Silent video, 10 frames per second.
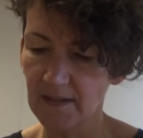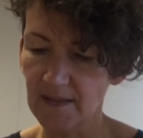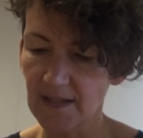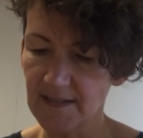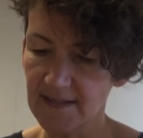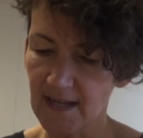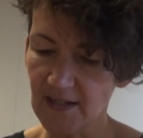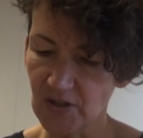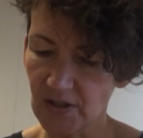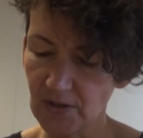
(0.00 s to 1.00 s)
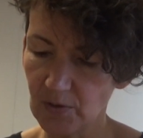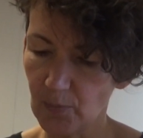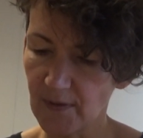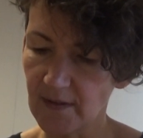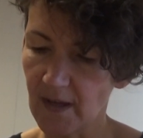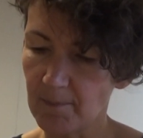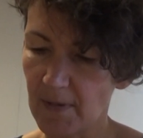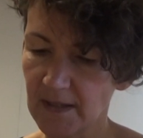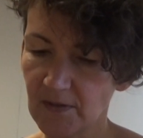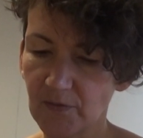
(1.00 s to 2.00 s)
this session with a
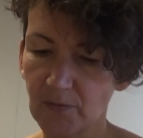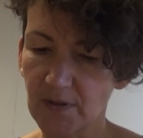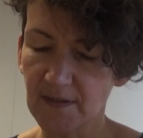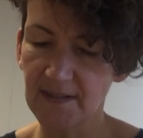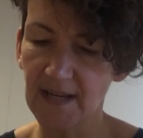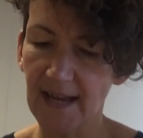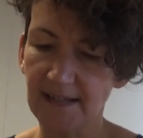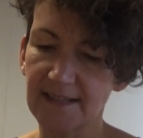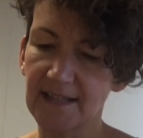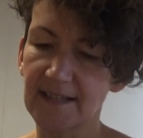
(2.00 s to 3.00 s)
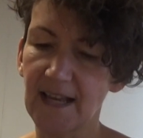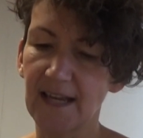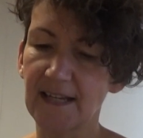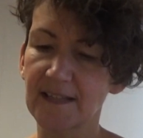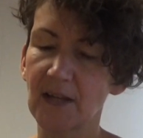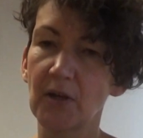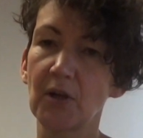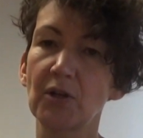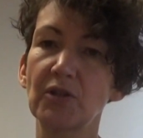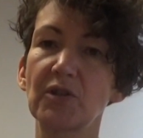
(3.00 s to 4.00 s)
mindfulness exercise.
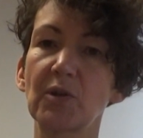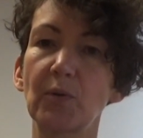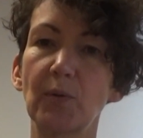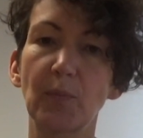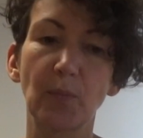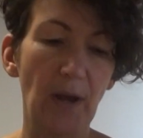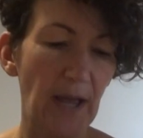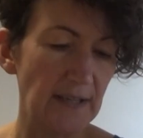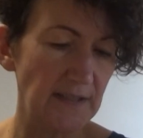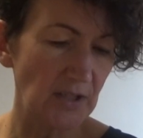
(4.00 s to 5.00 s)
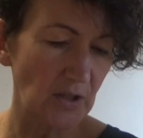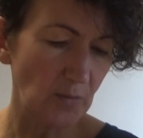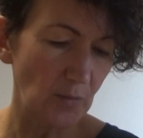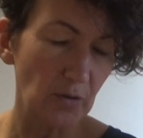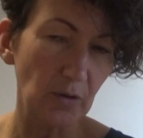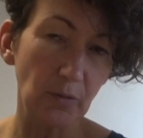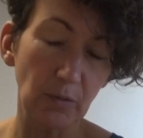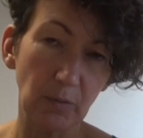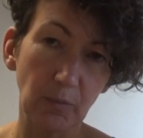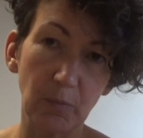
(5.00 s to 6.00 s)
So as you
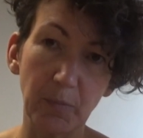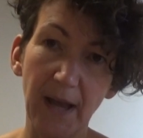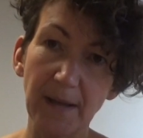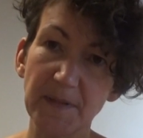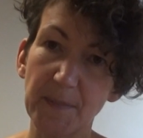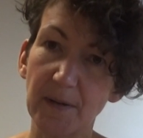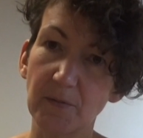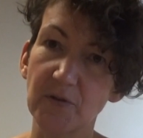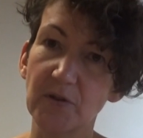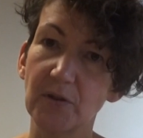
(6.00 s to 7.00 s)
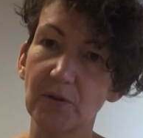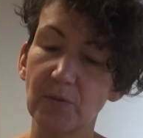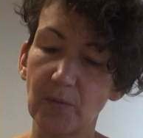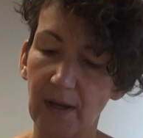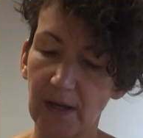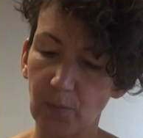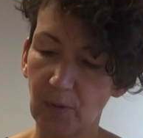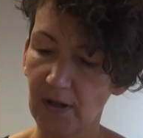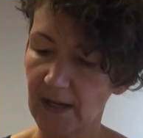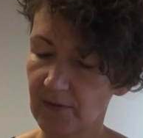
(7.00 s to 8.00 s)
will perhaps be able to
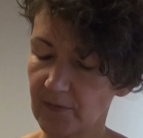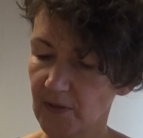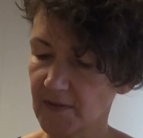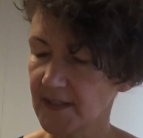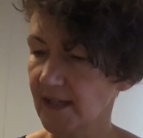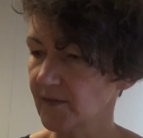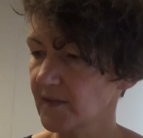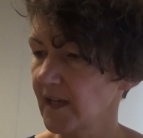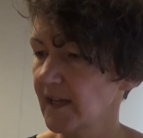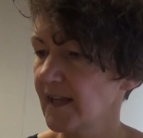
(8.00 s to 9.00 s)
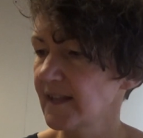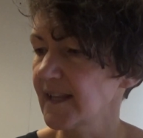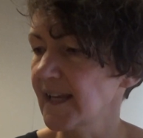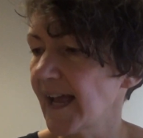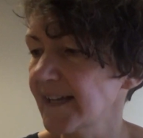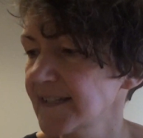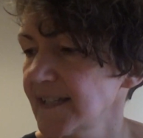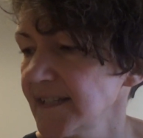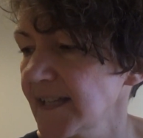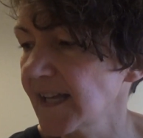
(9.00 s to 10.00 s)
work out for yourselves, the
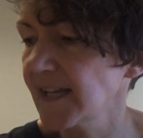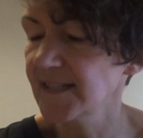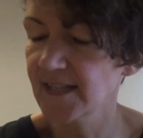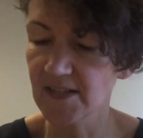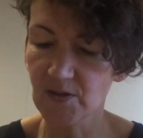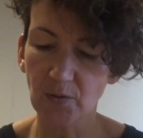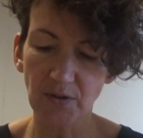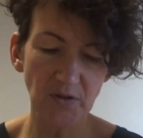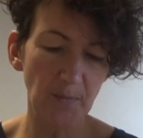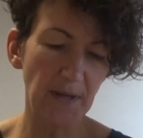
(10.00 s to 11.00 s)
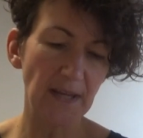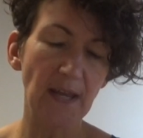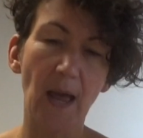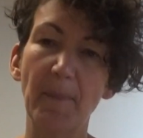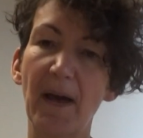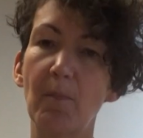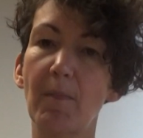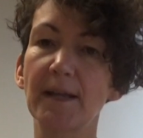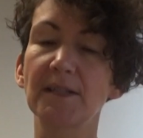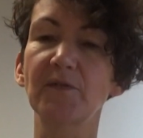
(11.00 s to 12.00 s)
exercise is going to be about
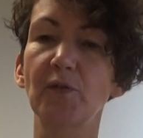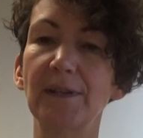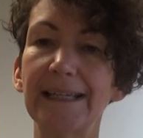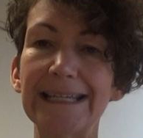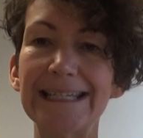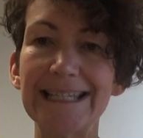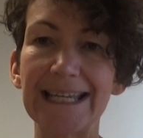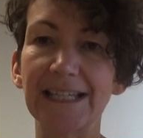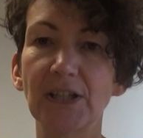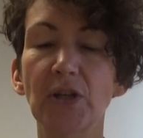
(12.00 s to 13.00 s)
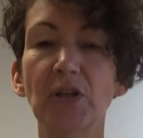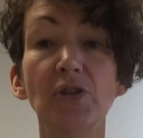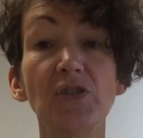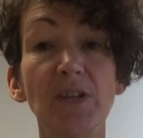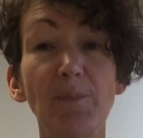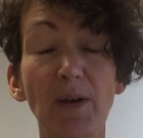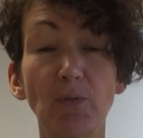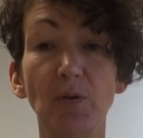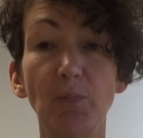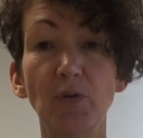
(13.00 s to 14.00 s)
mindful eating. So you might
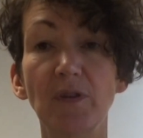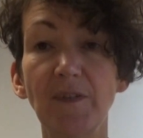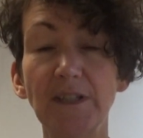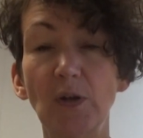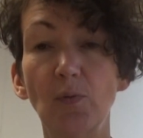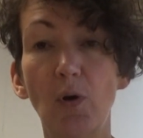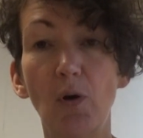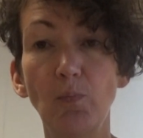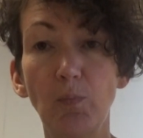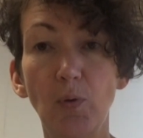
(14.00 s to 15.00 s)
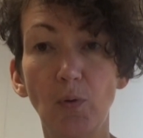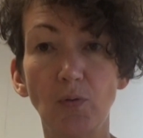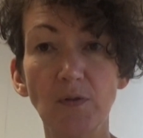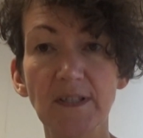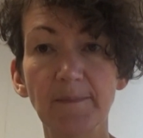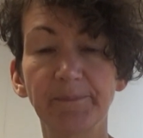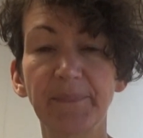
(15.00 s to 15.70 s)
want to put the video on pause